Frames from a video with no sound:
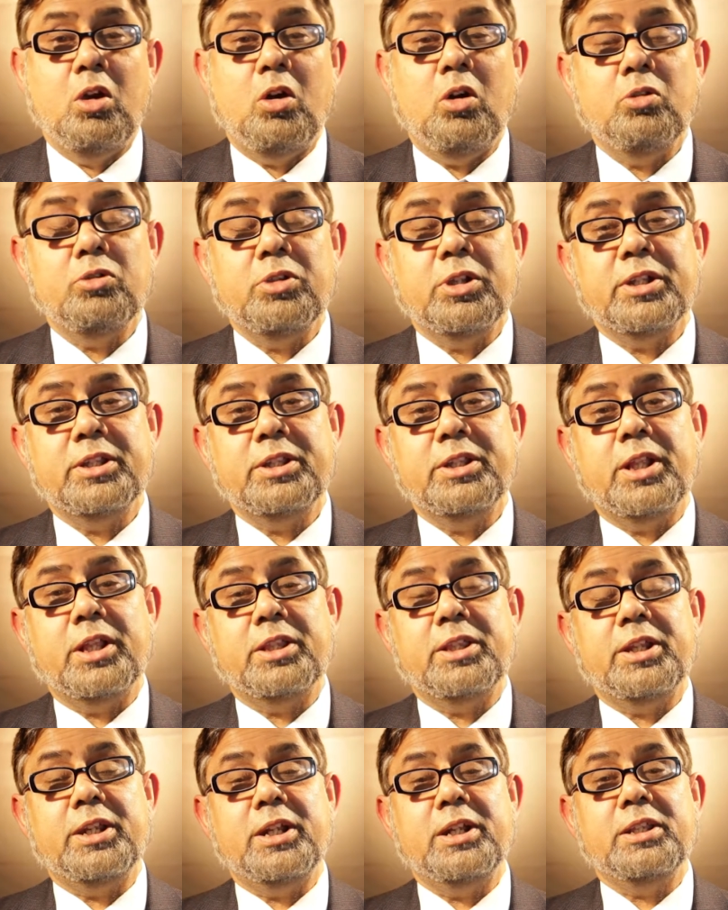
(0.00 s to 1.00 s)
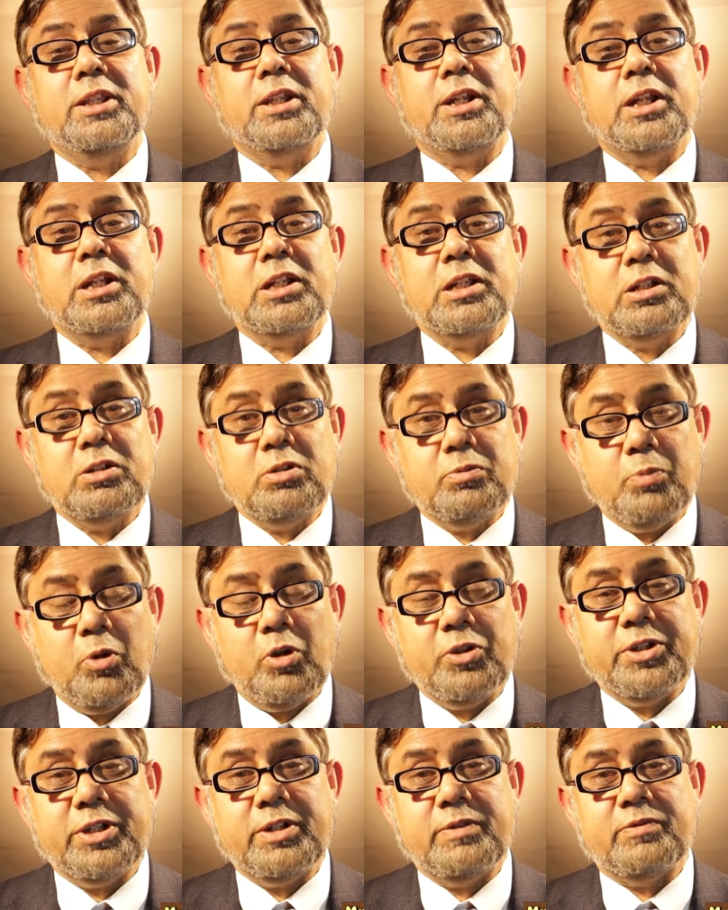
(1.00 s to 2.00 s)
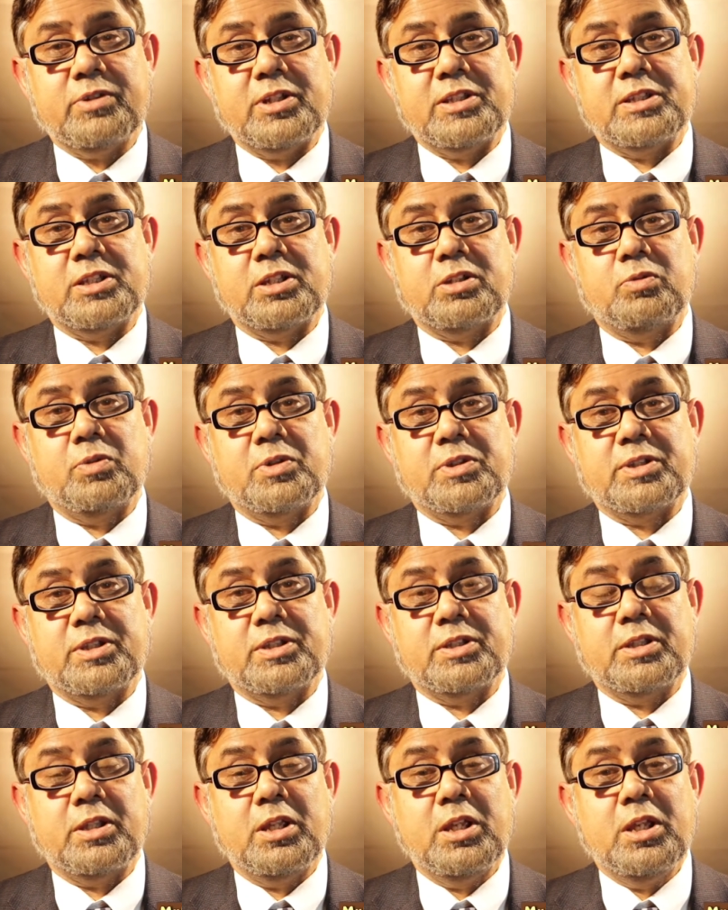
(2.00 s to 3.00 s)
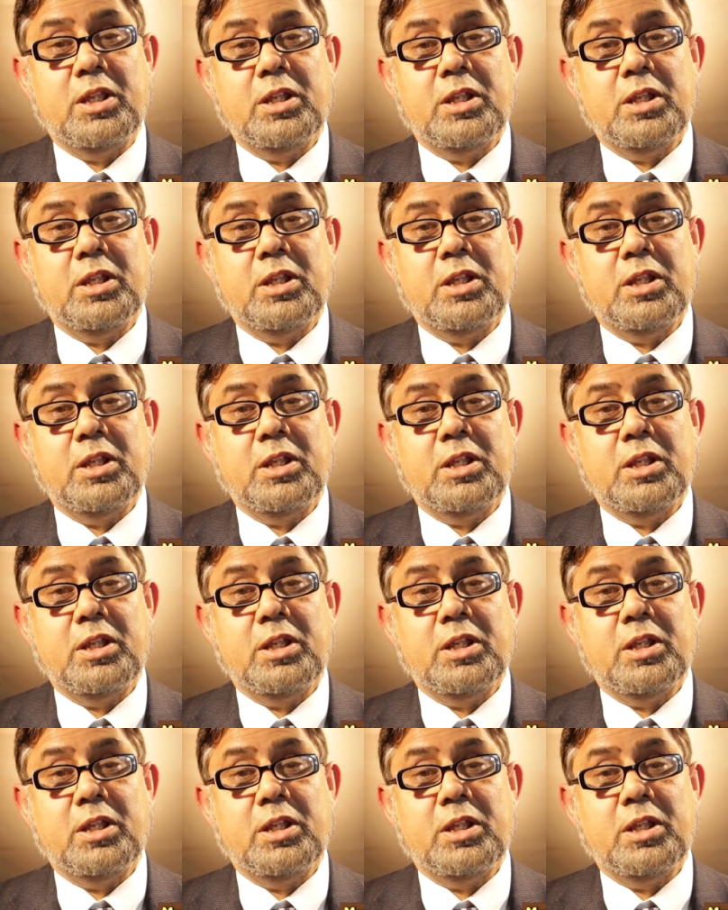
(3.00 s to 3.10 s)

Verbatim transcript: On the other hand, there are positive consequences.